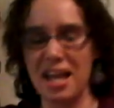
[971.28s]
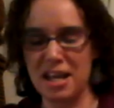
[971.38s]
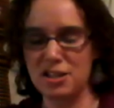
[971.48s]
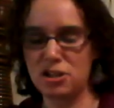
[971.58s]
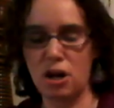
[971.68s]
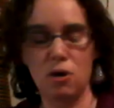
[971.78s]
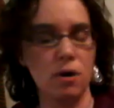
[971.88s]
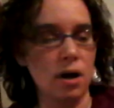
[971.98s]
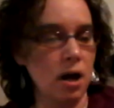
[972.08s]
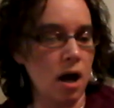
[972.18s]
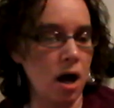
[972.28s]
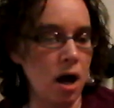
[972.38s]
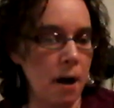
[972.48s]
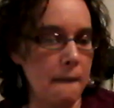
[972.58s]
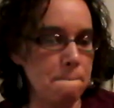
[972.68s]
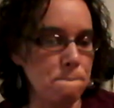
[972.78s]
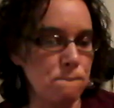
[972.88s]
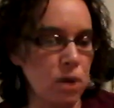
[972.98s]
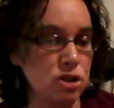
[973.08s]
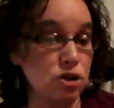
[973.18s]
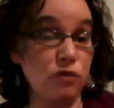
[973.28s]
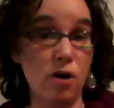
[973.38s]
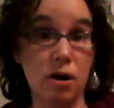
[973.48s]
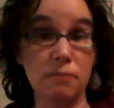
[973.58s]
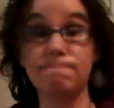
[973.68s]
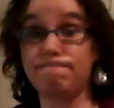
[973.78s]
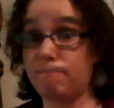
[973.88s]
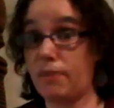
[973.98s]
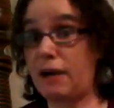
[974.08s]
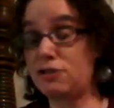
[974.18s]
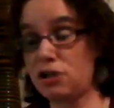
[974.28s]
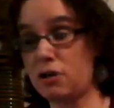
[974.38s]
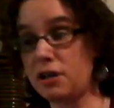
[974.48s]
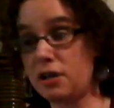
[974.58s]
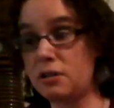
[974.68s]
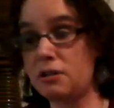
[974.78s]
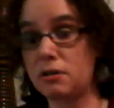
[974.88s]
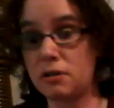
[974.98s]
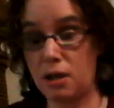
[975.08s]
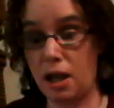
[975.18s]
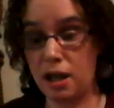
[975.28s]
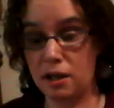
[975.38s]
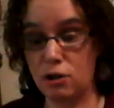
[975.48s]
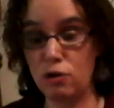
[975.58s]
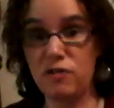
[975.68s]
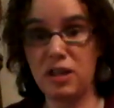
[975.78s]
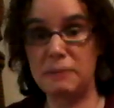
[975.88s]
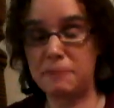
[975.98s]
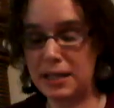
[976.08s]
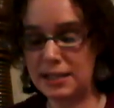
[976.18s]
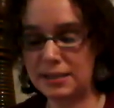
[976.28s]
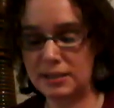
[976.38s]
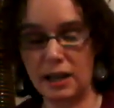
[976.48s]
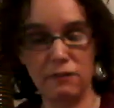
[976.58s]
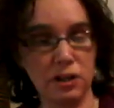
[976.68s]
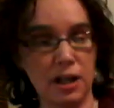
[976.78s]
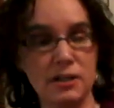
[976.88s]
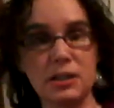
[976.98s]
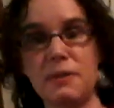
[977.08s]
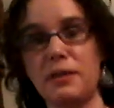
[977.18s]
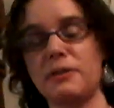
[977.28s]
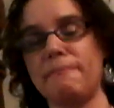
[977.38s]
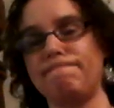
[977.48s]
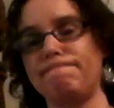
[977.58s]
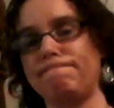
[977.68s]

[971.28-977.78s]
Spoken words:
So, so far, I've started a Whovian piece every day this month.